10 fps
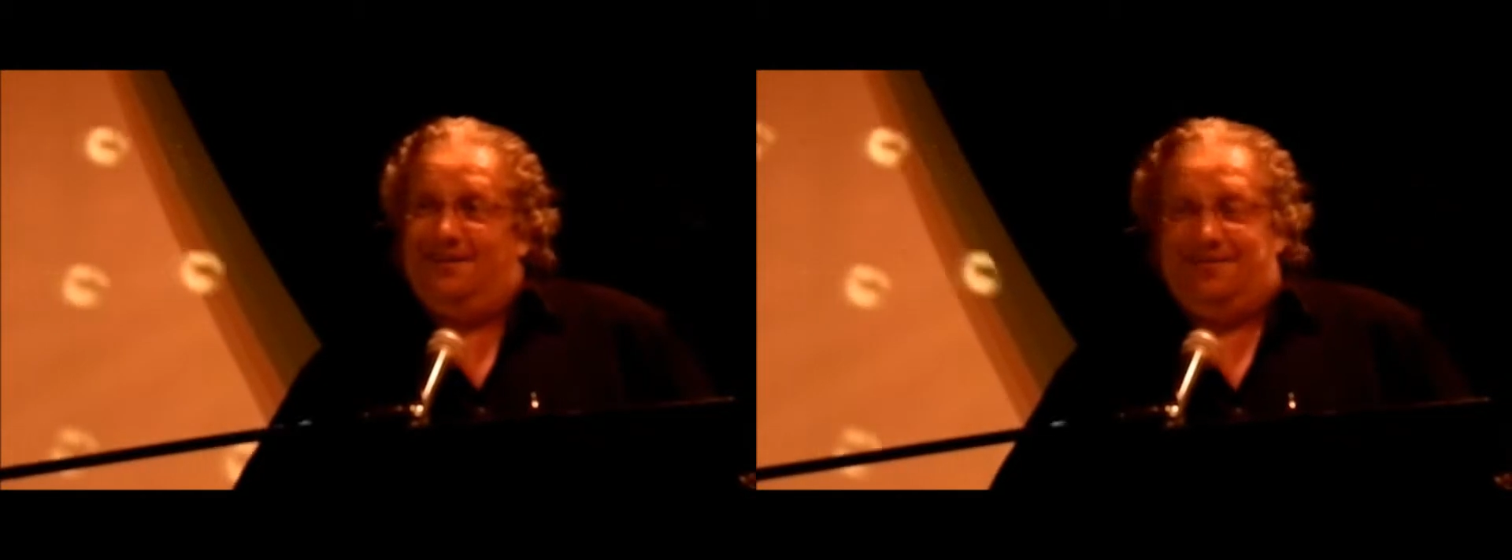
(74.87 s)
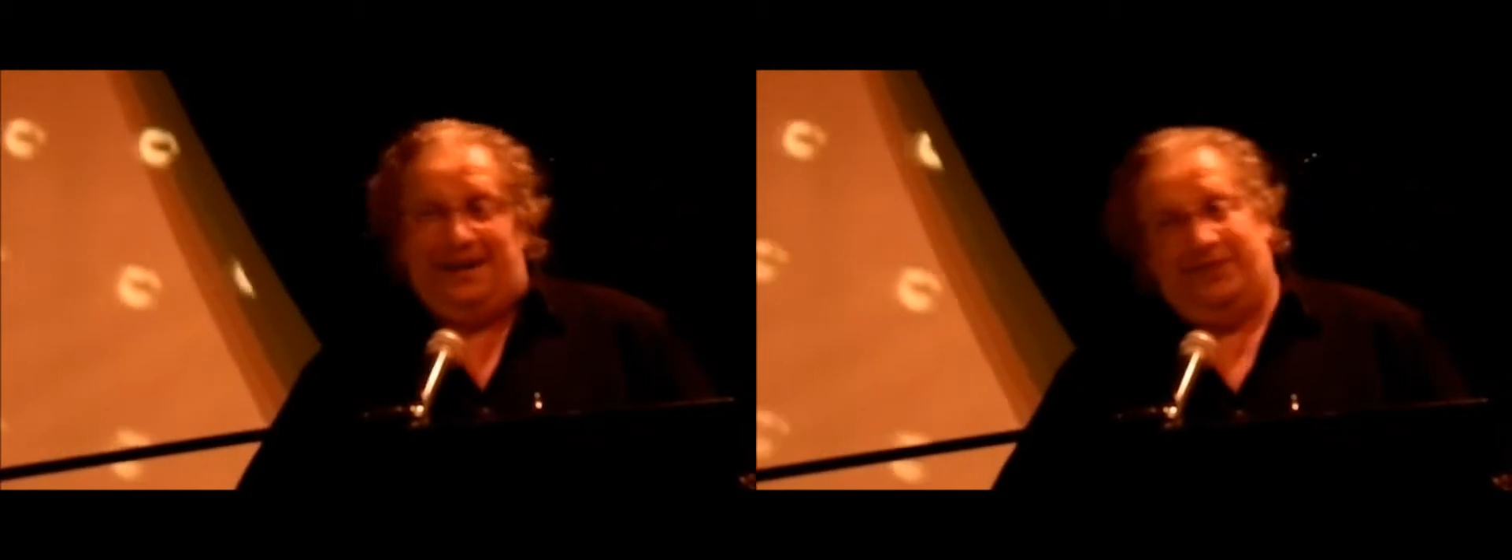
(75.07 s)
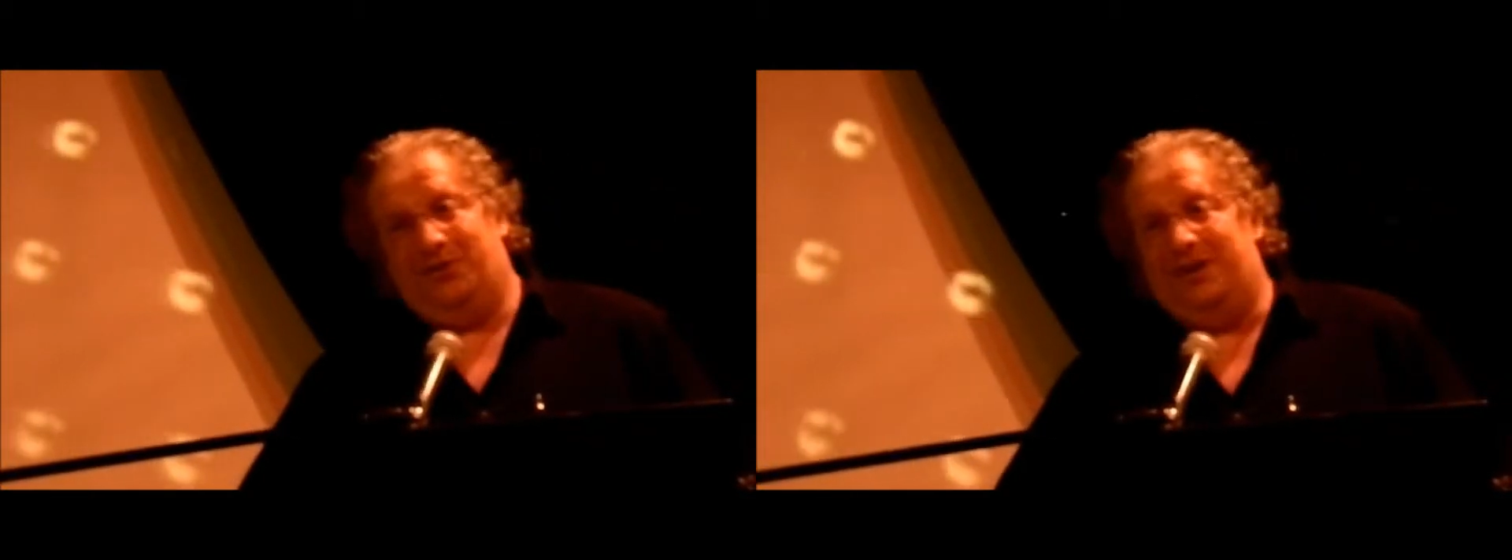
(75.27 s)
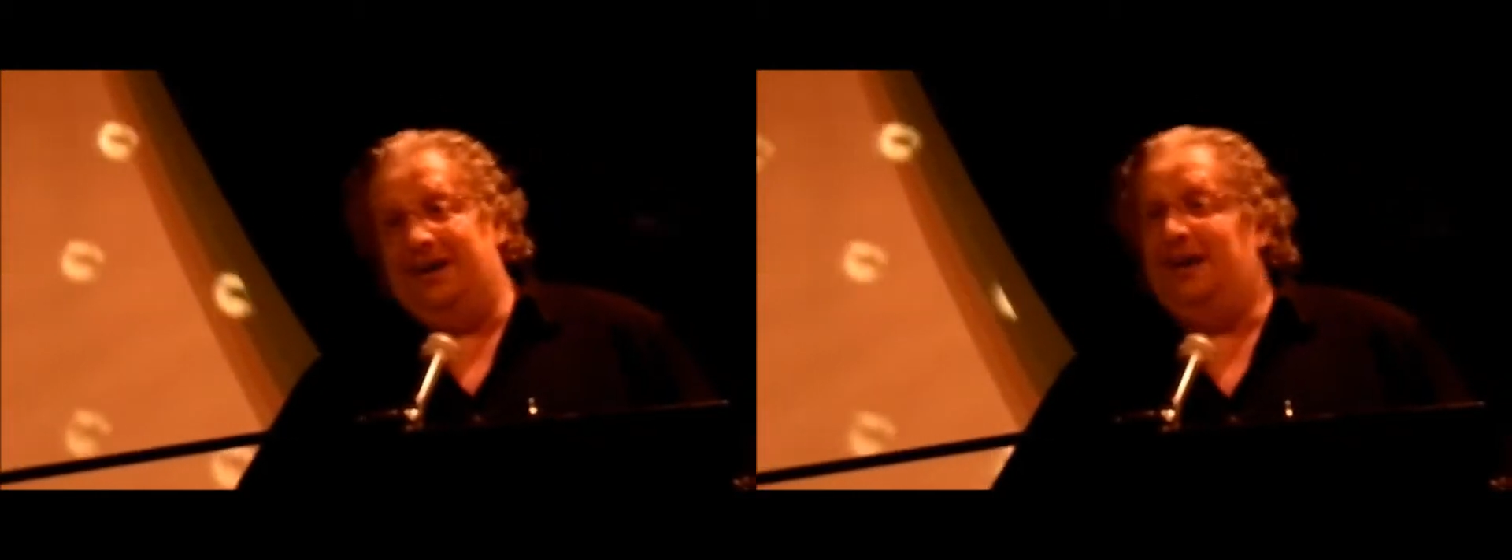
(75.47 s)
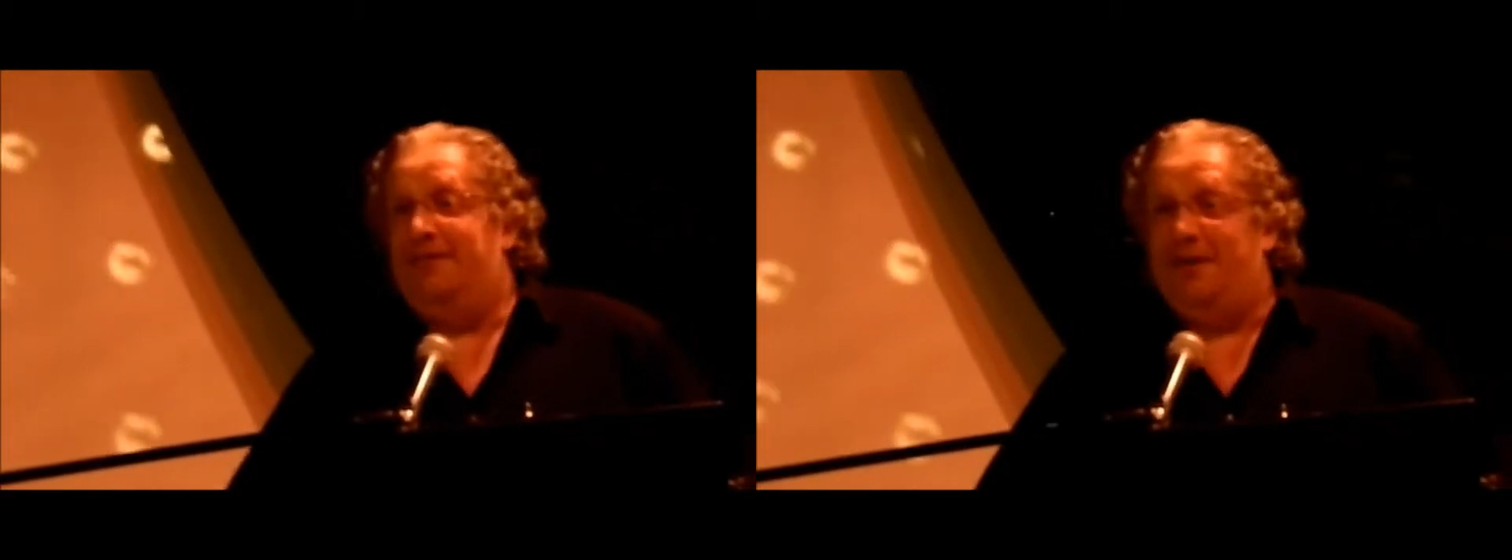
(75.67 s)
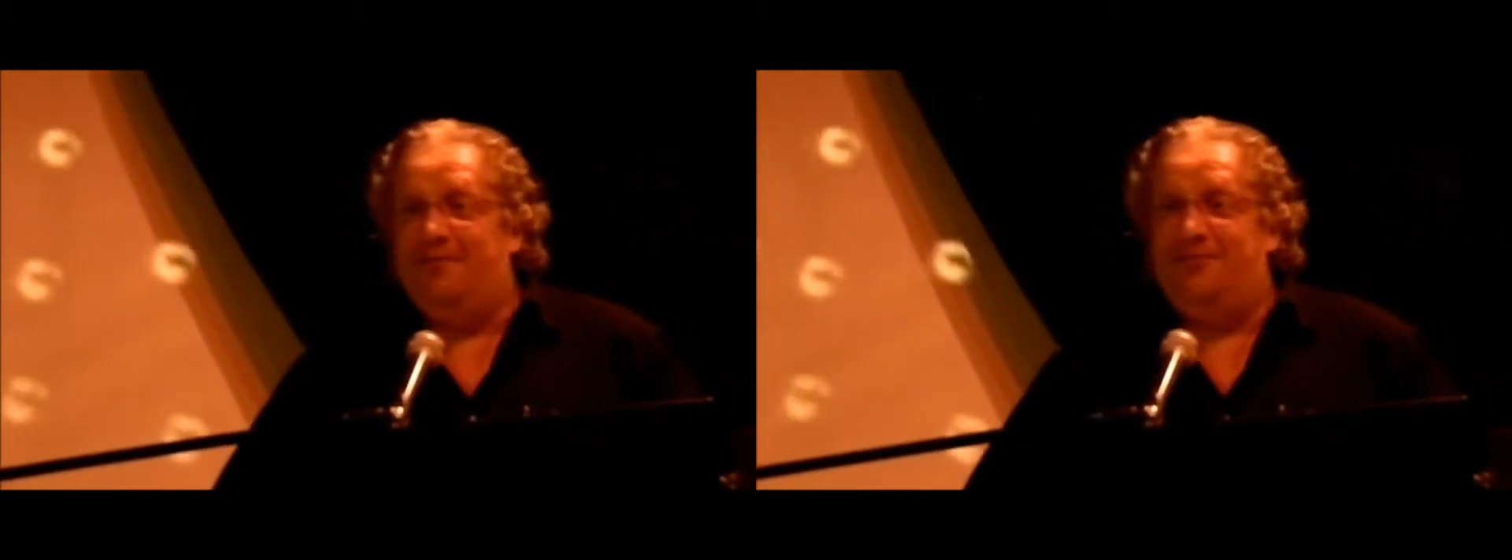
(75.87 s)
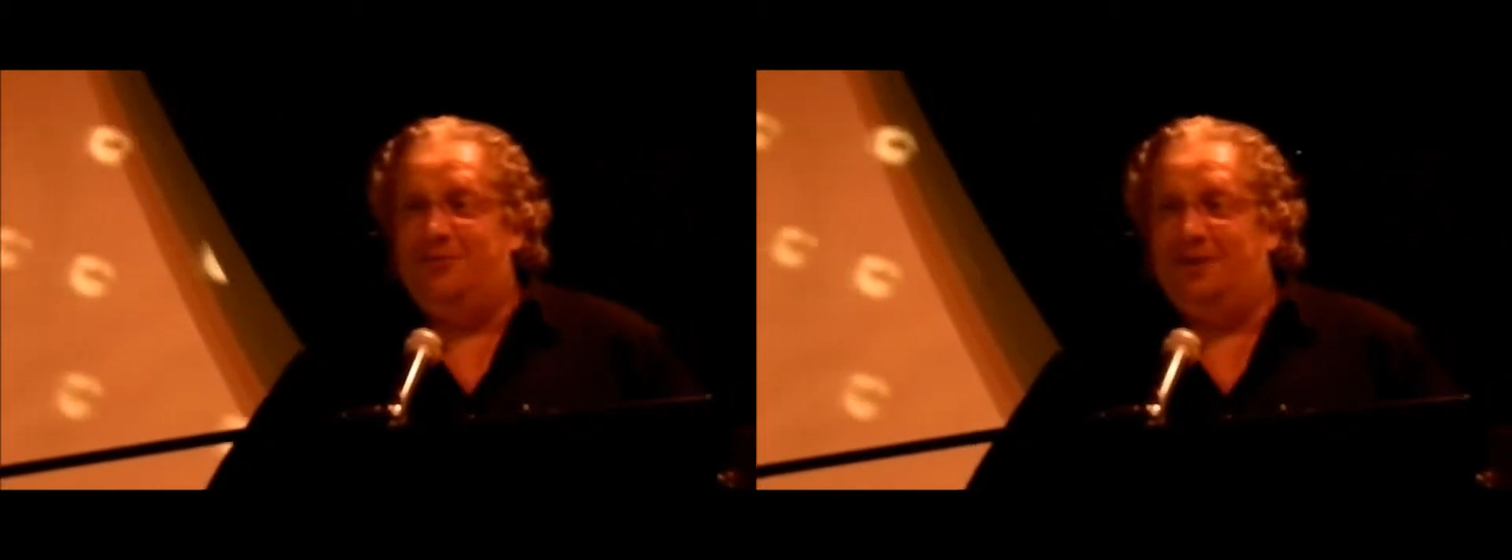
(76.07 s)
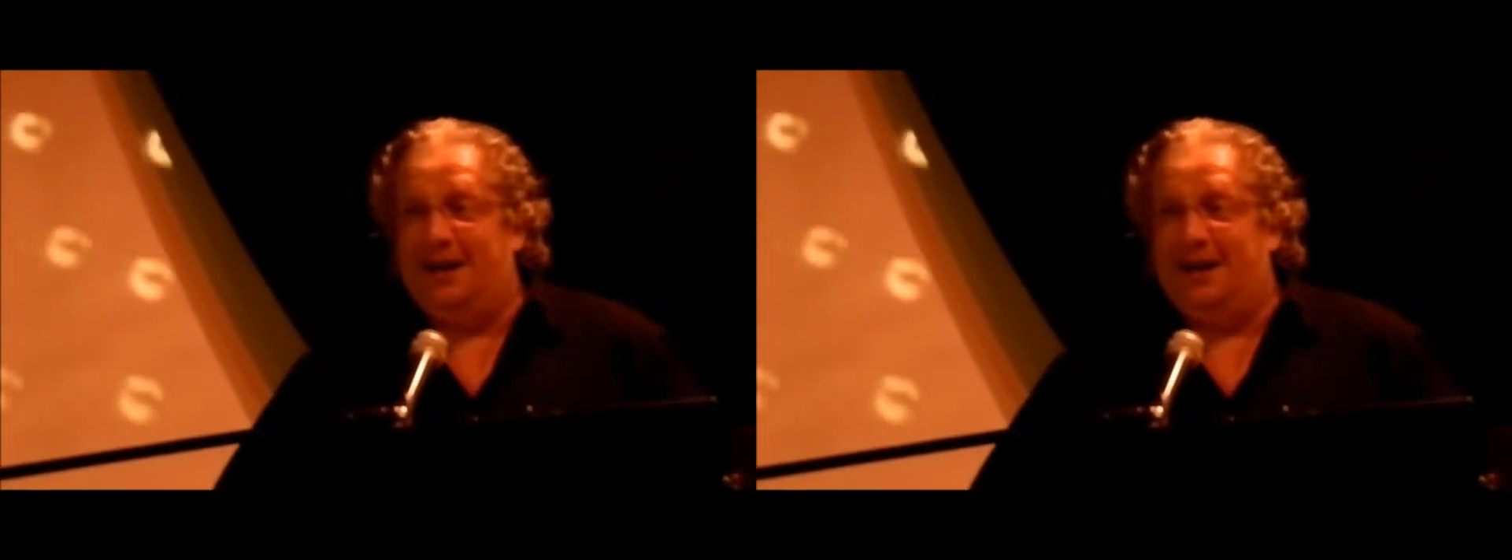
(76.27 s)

I took it, I thumbed through it,